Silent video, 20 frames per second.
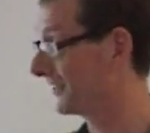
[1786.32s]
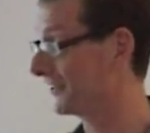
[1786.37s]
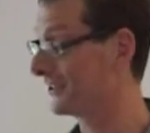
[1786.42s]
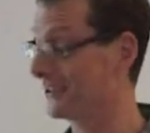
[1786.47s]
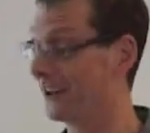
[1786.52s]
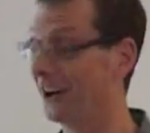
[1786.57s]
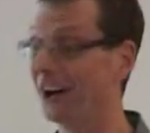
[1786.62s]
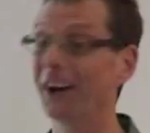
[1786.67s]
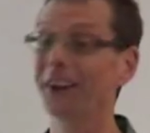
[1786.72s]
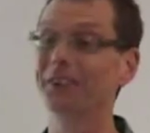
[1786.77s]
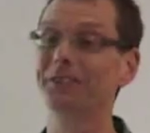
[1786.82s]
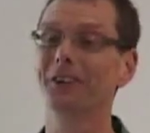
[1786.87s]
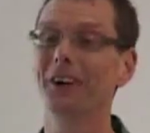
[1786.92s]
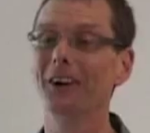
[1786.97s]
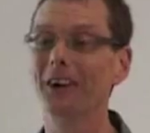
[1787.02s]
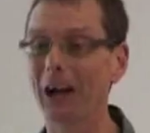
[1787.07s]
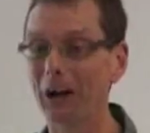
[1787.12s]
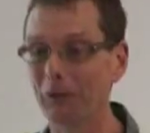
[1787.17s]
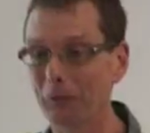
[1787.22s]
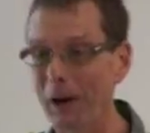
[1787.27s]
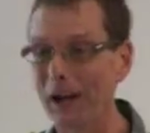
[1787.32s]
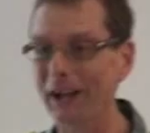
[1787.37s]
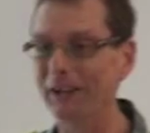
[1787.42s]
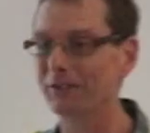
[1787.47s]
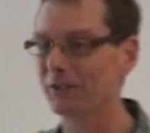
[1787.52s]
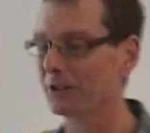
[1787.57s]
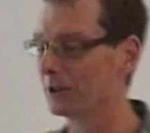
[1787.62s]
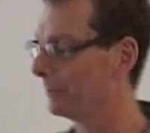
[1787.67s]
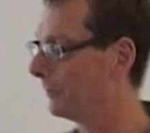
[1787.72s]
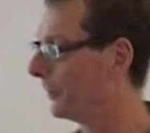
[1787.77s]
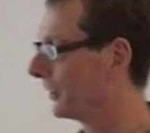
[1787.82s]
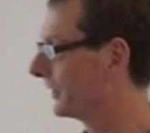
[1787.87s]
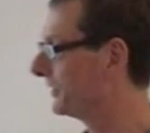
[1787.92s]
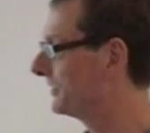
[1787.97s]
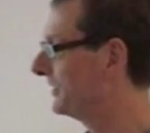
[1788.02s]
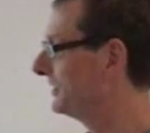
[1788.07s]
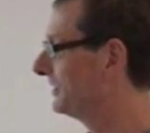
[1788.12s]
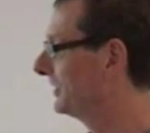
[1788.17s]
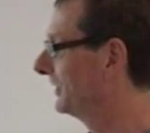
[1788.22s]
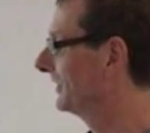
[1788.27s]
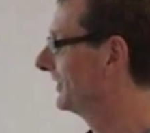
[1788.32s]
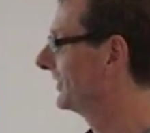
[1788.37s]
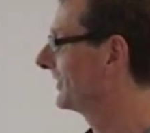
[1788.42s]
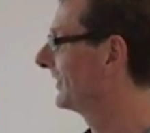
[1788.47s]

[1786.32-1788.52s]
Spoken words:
decide, away from the politicians.